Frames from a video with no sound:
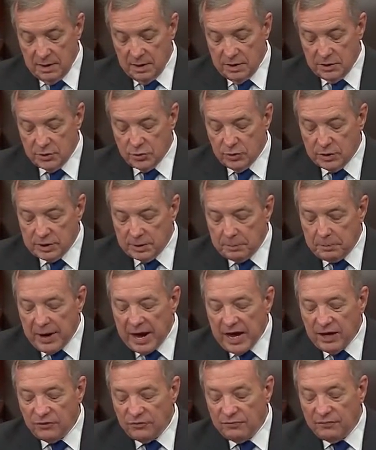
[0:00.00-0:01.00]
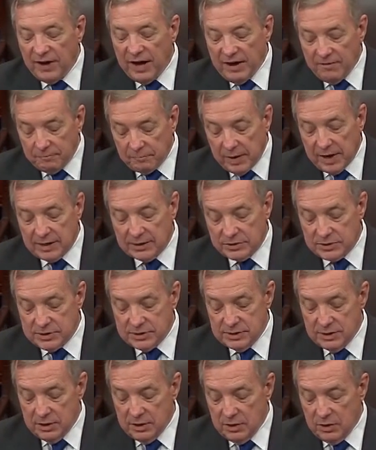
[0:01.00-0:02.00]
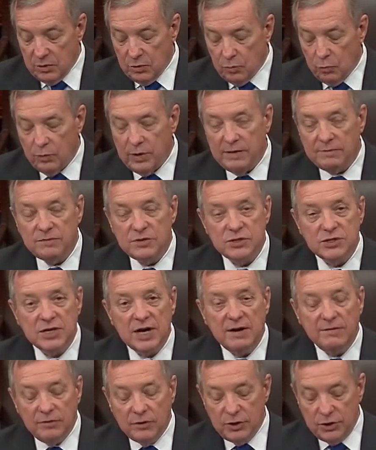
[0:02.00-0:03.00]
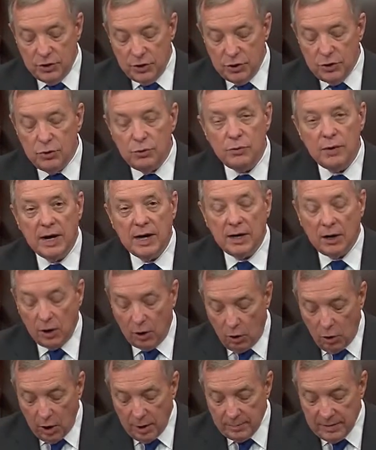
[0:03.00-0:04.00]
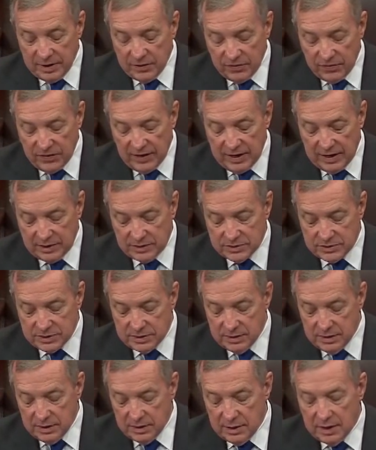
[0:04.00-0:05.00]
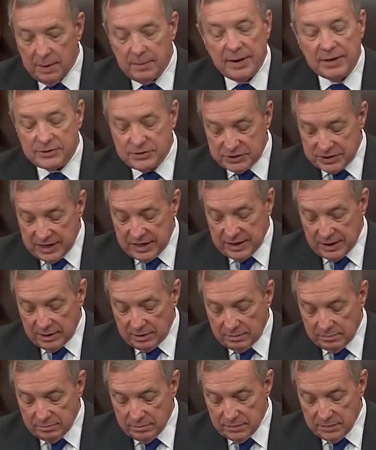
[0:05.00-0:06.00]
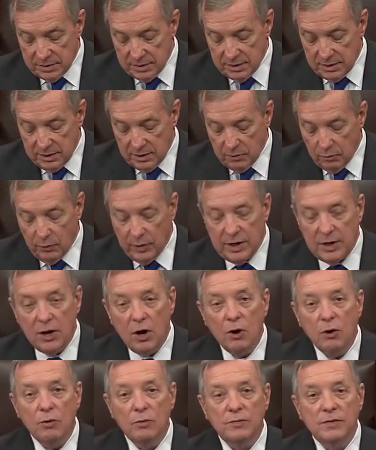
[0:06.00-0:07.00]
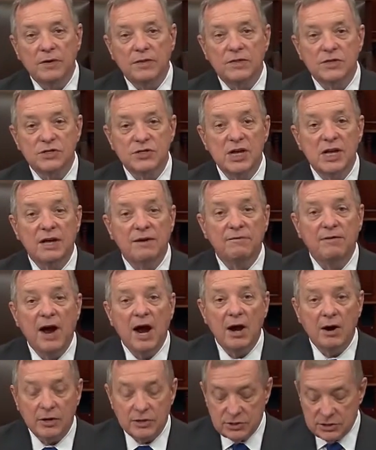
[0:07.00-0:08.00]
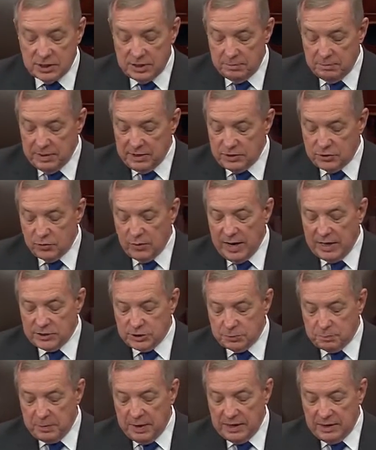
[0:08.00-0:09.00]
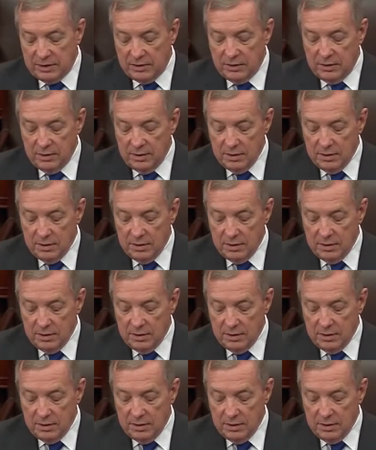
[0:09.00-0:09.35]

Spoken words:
During the past 5 months, we have discovered new and alarming things about Zika. We know that the Zika virus can be transmitted